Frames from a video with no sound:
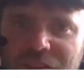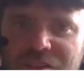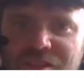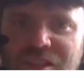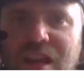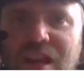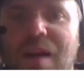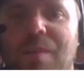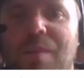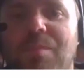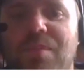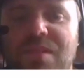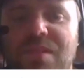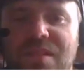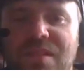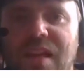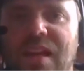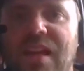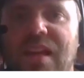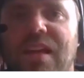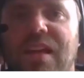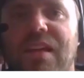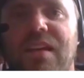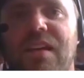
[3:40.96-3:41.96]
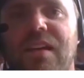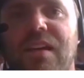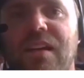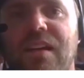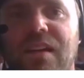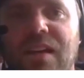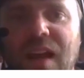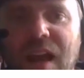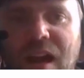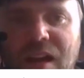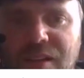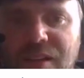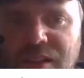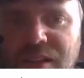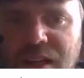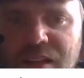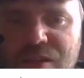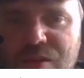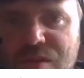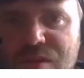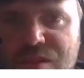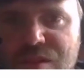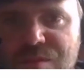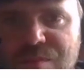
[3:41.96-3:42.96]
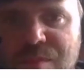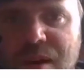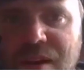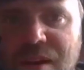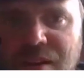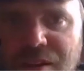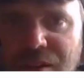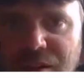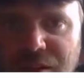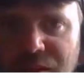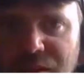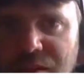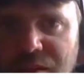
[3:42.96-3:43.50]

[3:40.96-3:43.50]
you to stop and say, how can I do this better